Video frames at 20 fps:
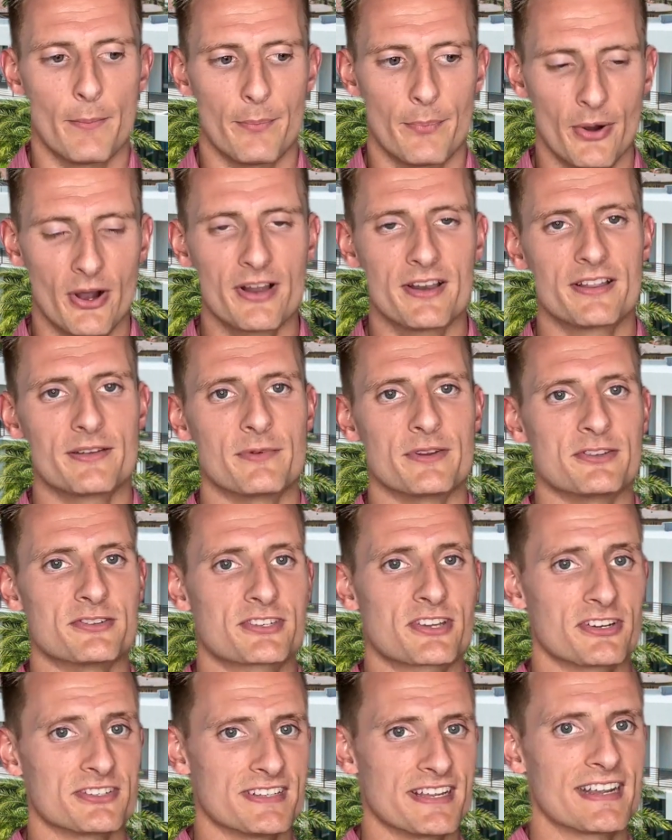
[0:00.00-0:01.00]
But when you
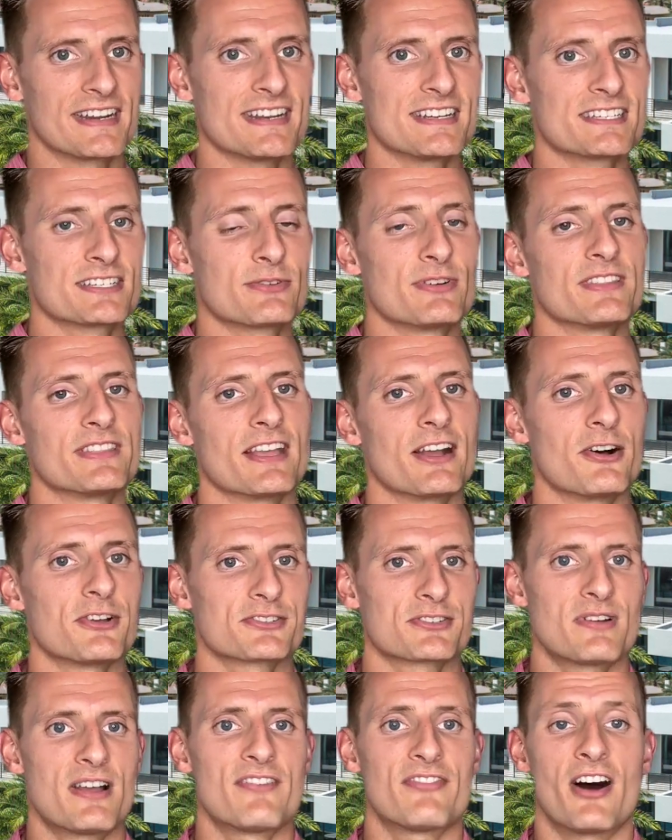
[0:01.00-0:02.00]
start digging into it, they
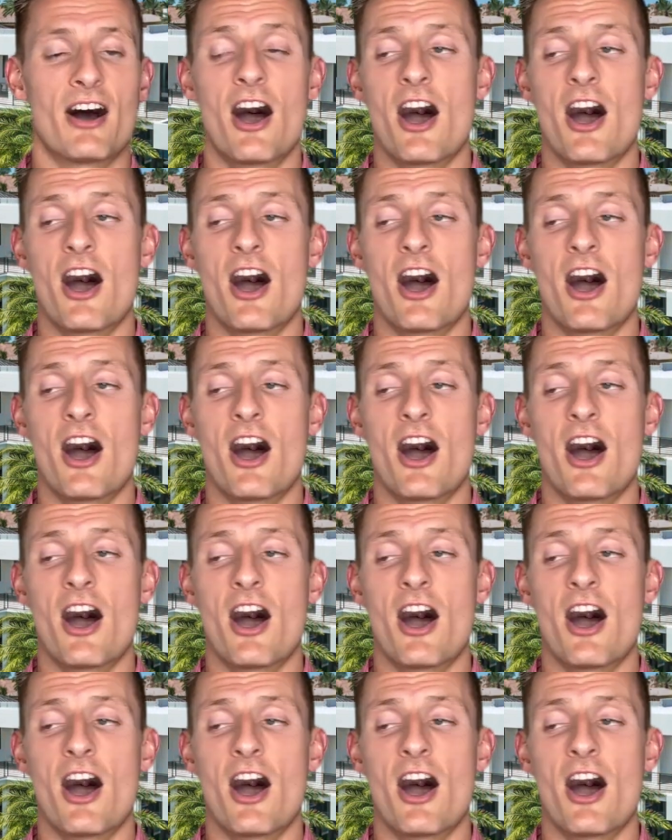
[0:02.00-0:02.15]
also have a